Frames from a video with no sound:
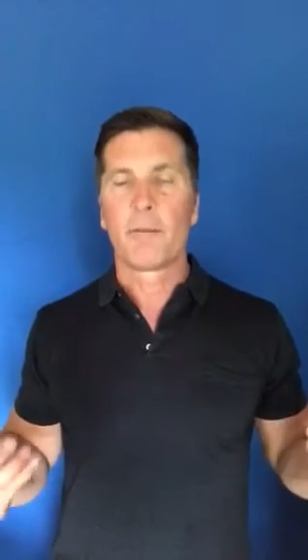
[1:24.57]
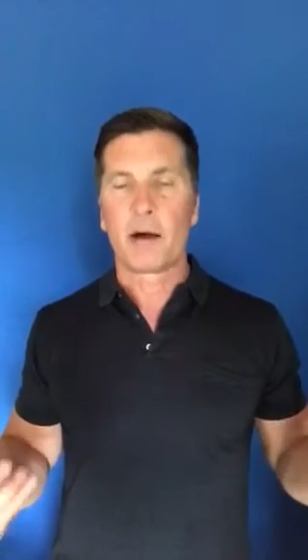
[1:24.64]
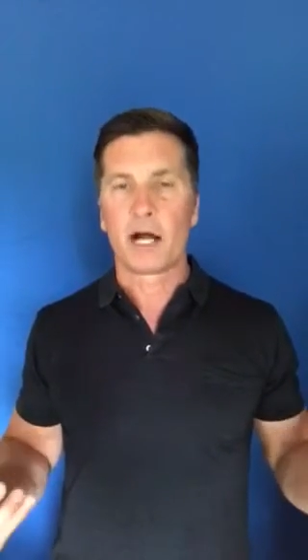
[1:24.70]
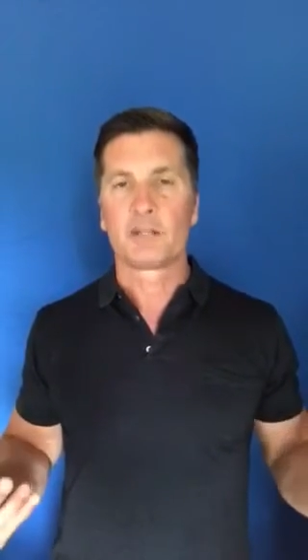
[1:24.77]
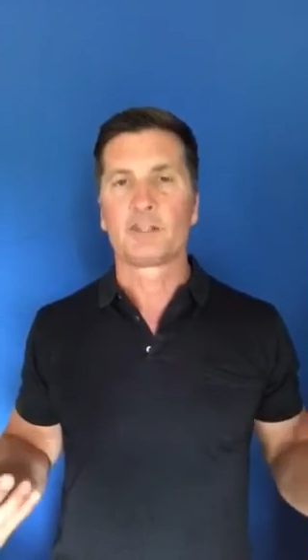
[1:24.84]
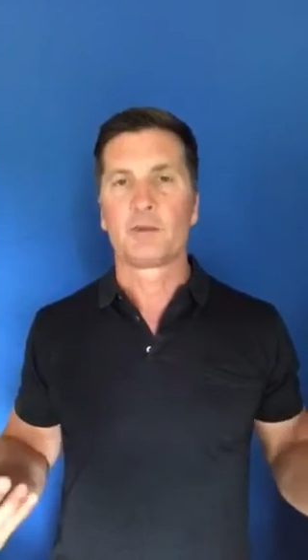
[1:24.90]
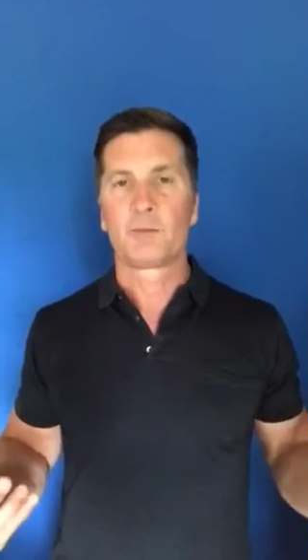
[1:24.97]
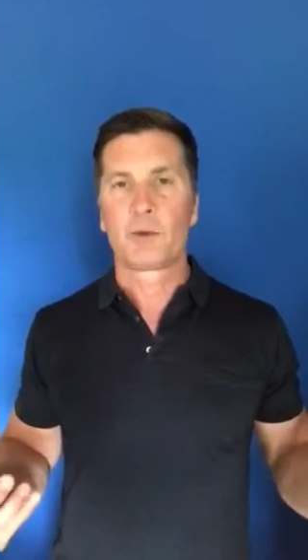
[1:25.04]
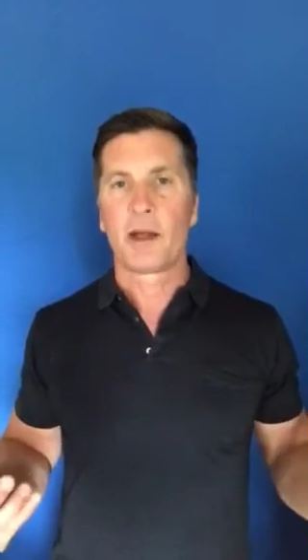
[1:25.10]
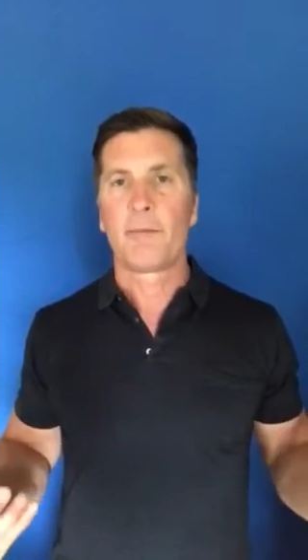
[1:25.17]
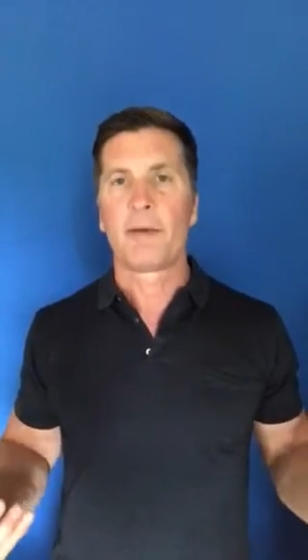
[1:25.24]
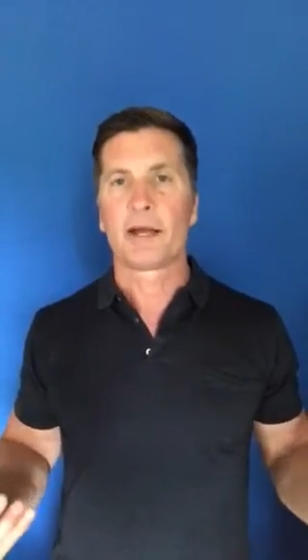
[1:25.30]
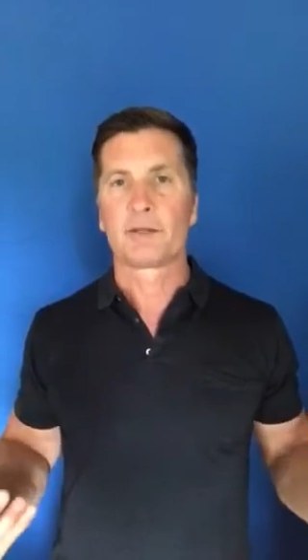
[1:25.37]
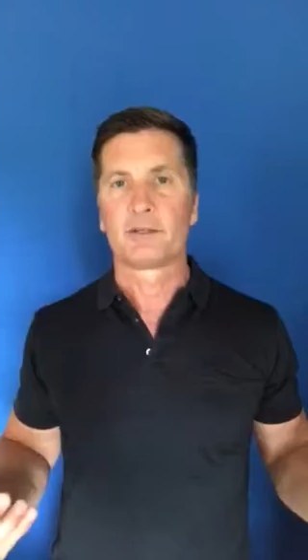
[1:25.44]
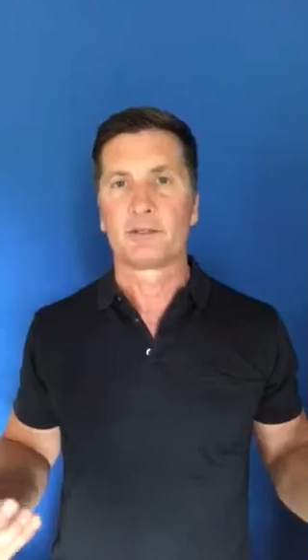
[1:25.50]
posture
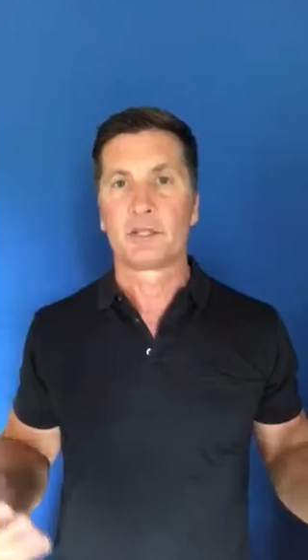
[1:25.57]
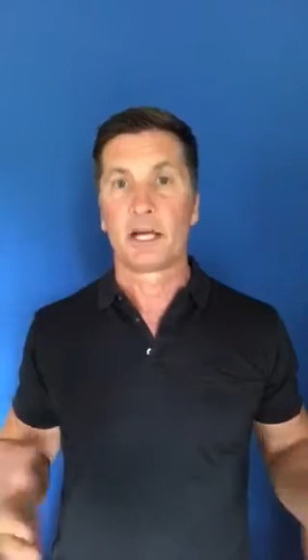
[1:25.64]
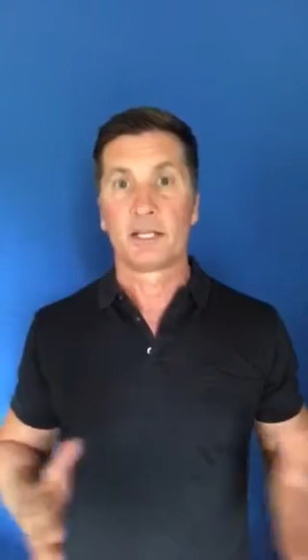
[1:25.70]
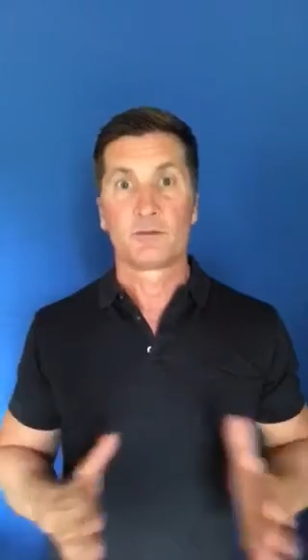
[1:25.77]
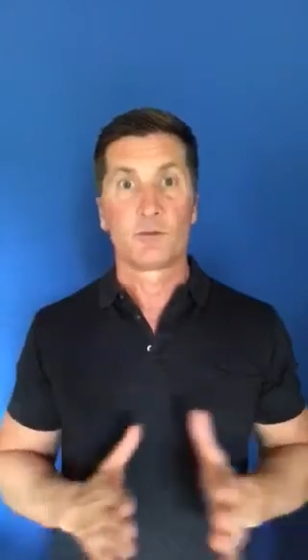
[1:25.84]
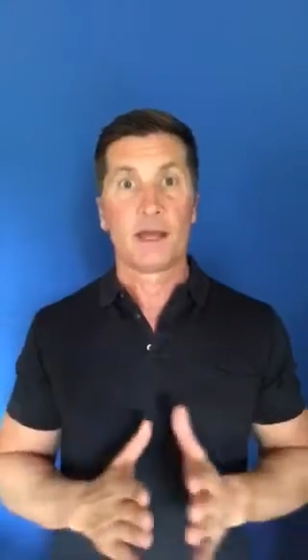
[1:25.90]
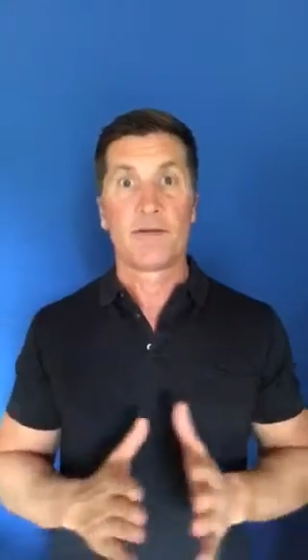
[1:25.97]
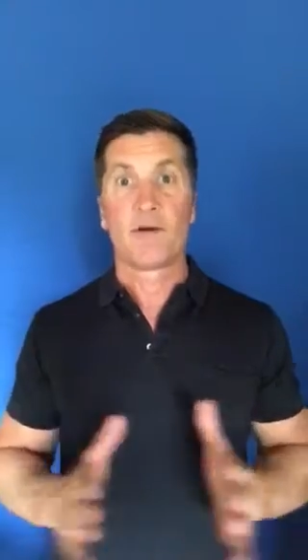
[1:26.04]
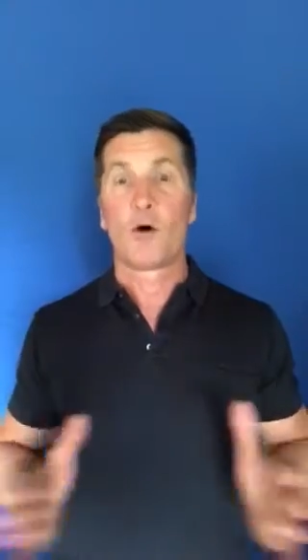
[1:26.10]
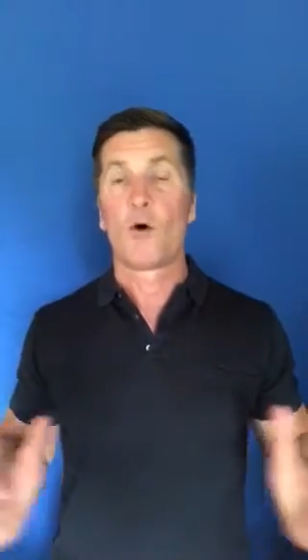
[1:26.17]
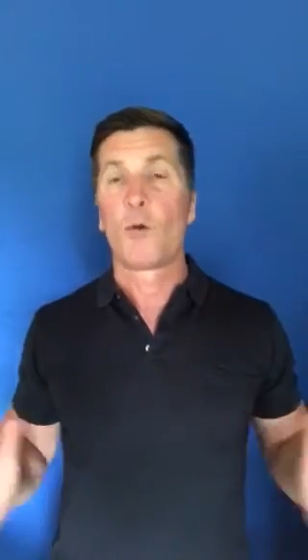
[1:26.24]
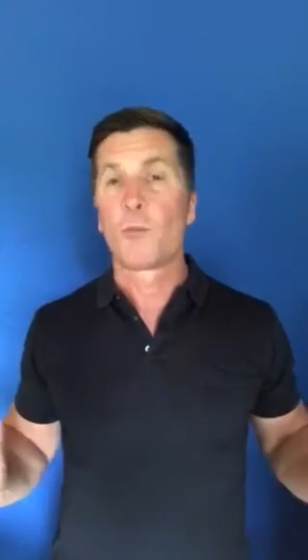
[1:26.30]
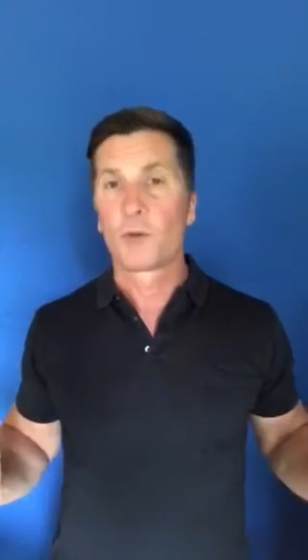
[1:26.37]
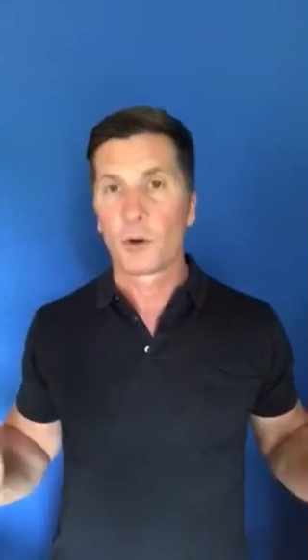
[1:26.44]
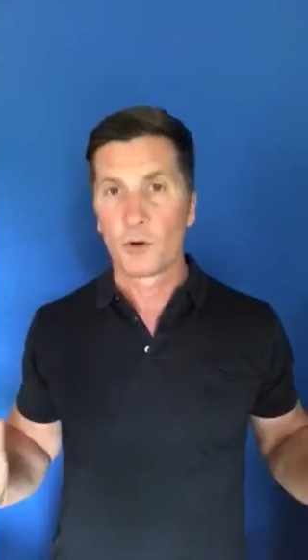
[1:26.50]
prep exercise, and we have a
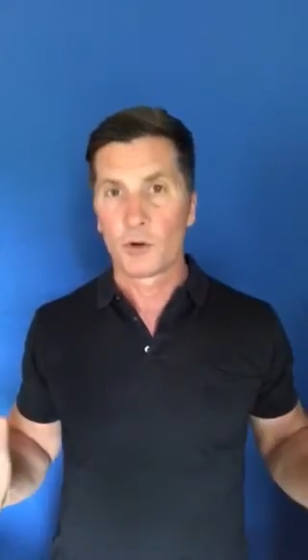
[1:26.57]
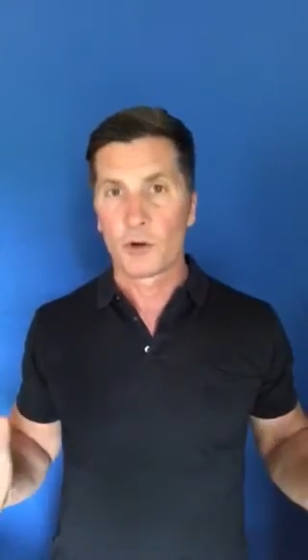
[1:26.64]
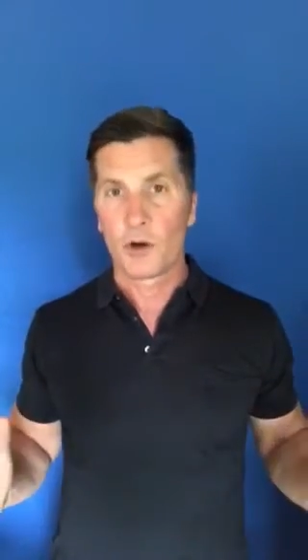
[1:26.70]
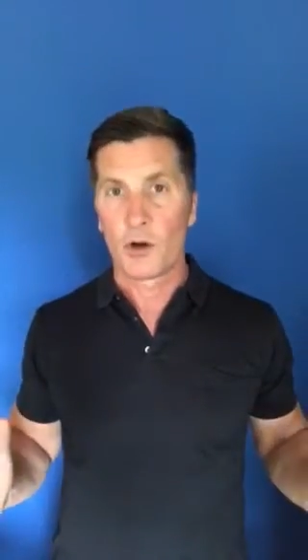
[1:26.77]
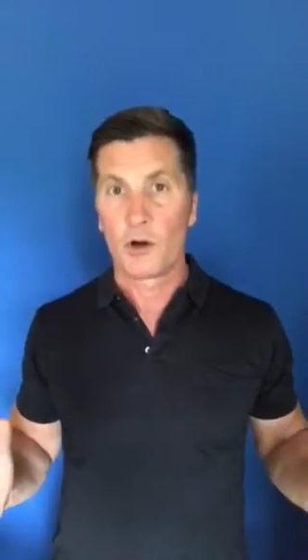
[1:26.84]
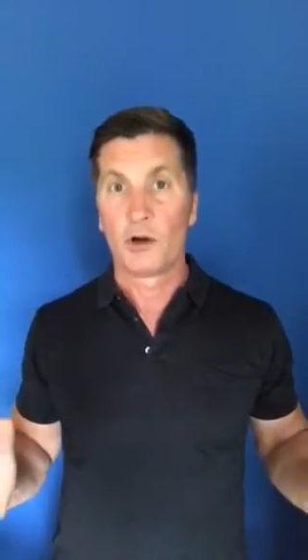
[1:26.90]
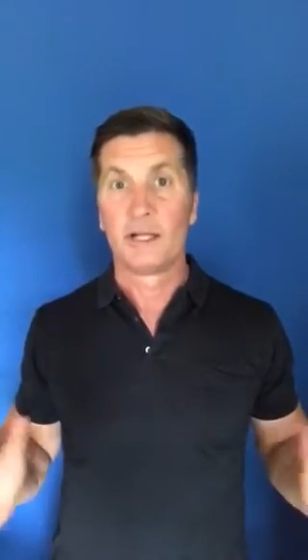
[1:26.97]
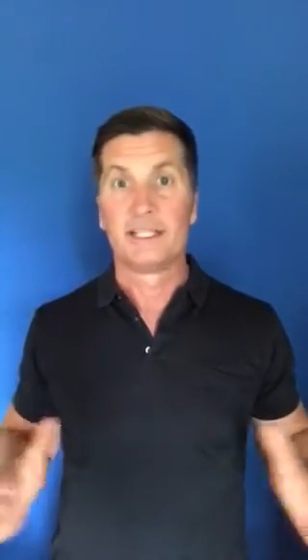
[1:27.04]
whole protocol.